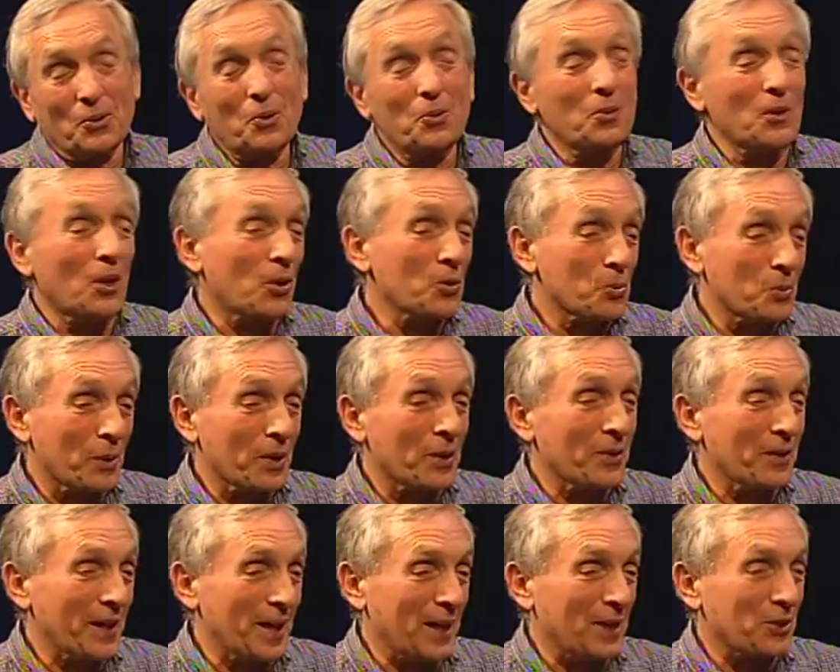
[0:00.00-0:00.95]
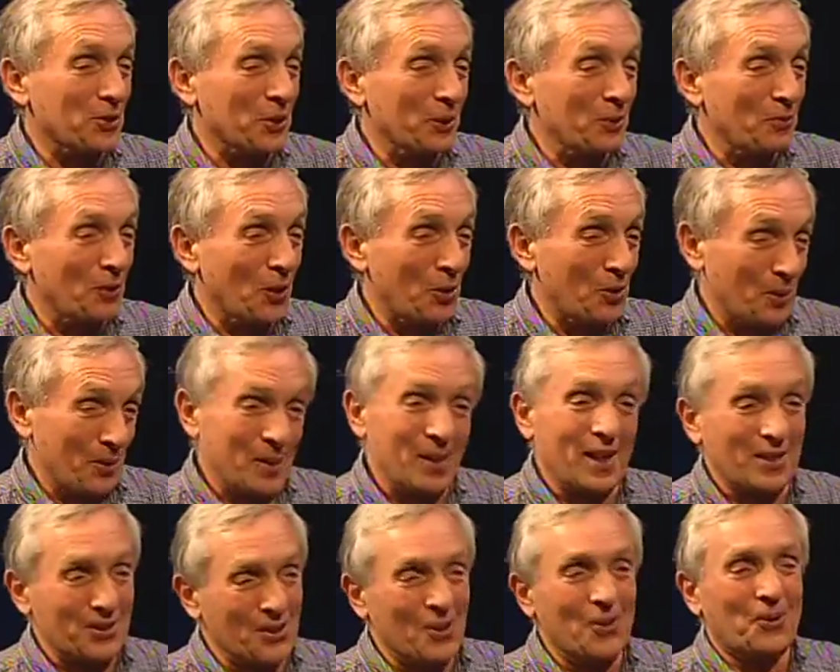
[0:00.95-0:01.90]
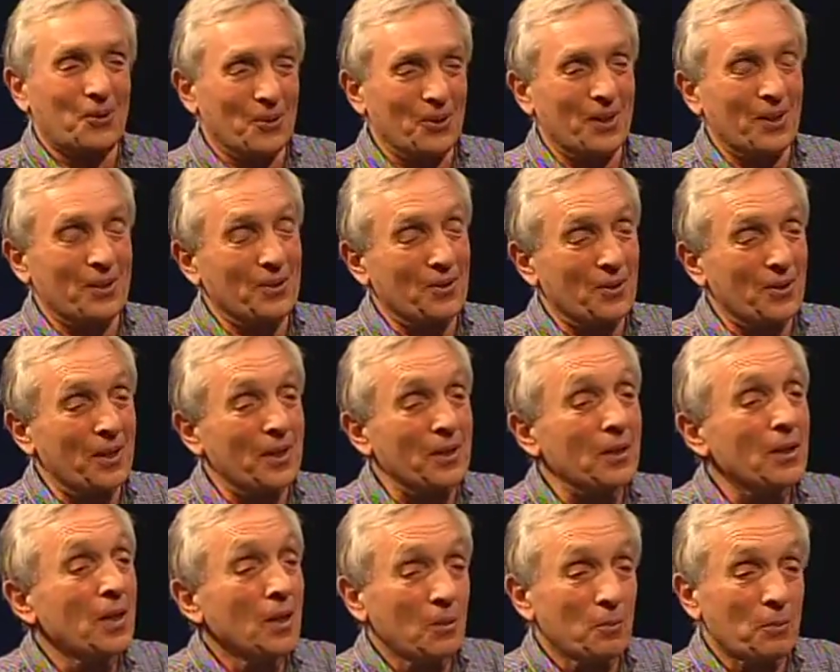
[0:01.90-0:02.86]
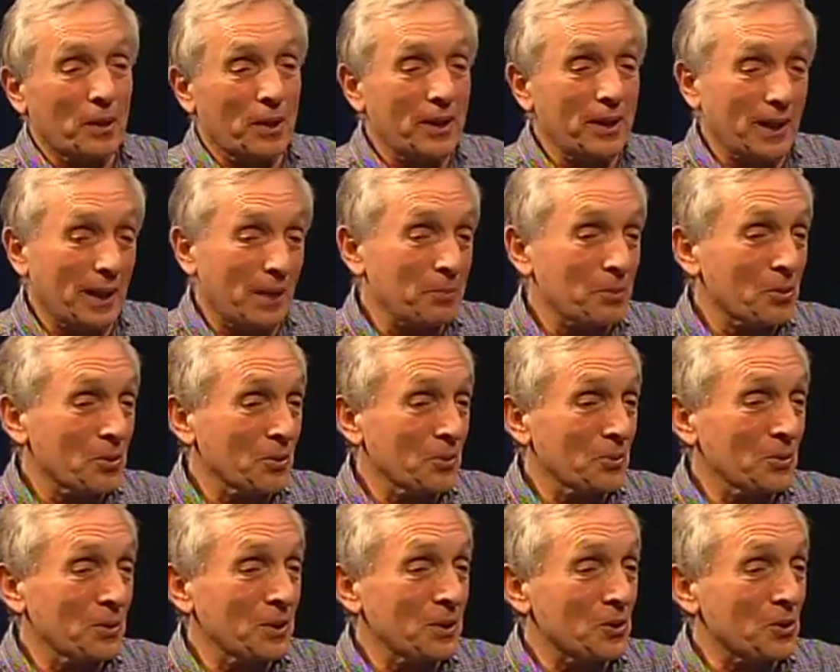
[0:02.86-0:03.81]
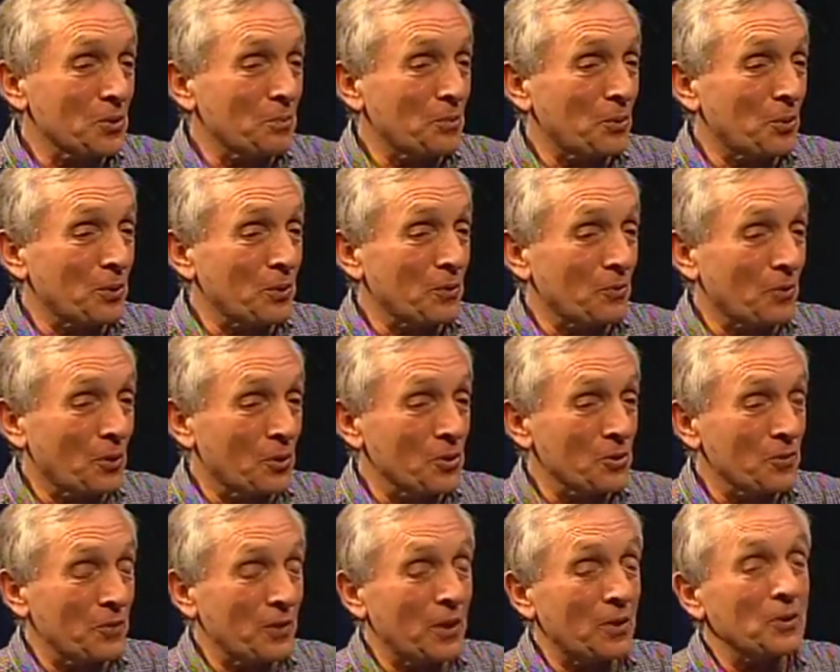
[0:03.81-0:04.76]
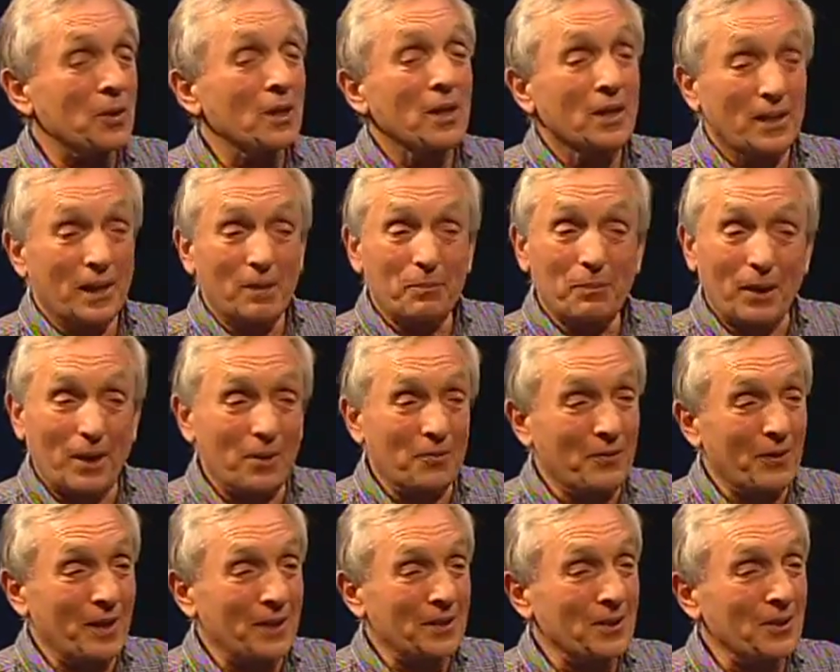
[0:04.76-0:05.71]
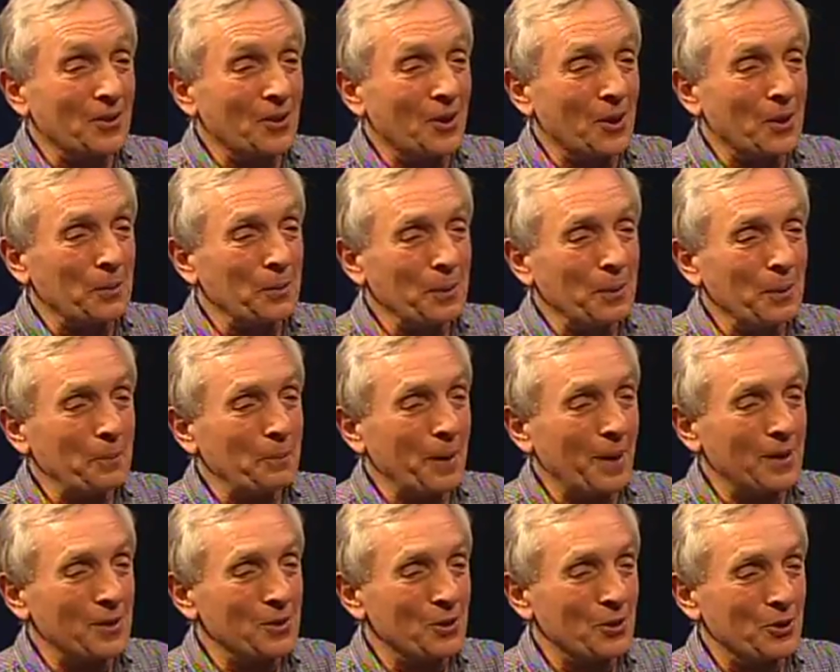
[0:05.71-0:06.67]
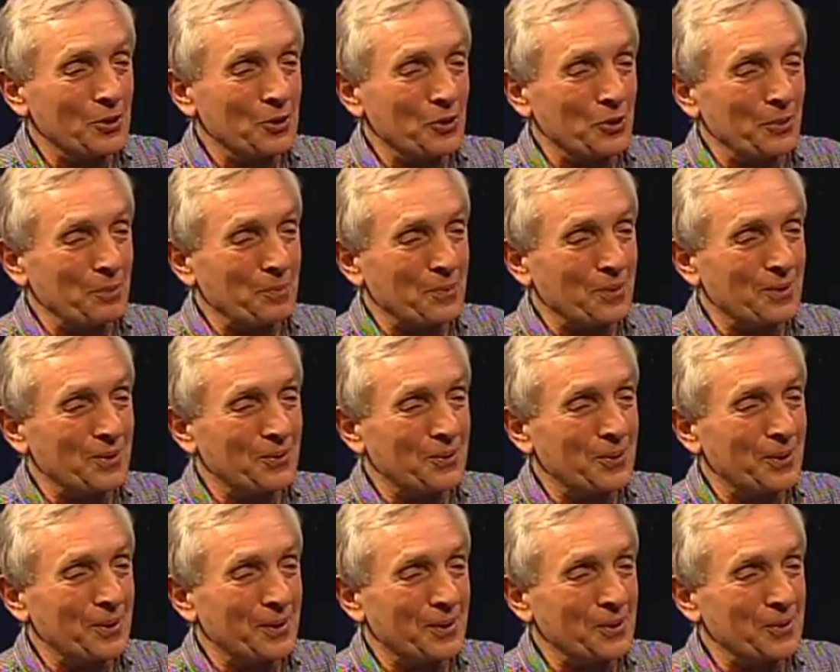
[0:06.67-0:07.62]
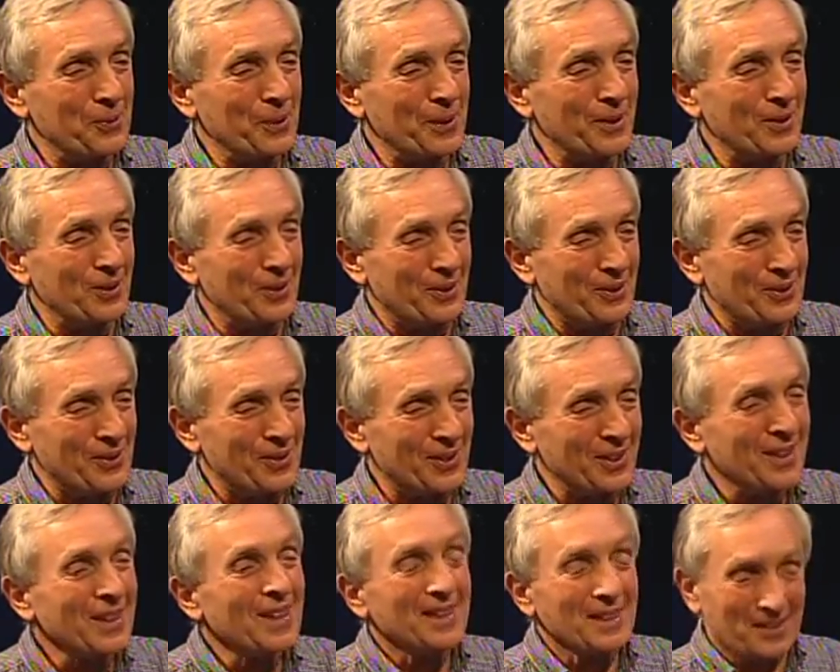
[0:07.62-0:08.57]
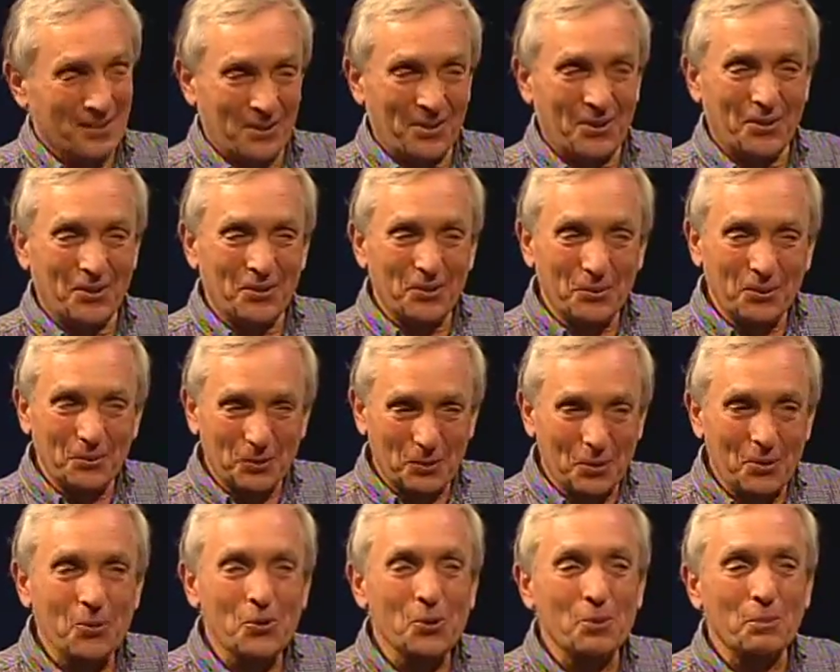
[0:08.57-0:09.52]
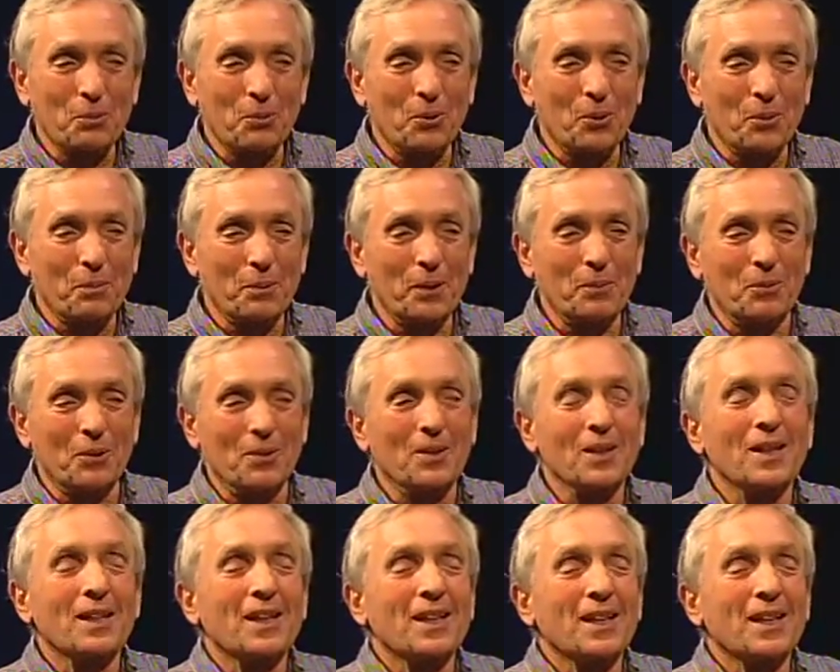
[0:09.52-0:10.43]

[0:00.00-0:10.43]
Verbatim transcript: who knows whether he actually wrote it? Right. That's a whole other thing. Okay. But he absolutely supported Roosevelt. Huh. And matter of fact, it got him an ambassadorship to to England. Okay. You know, you you support people,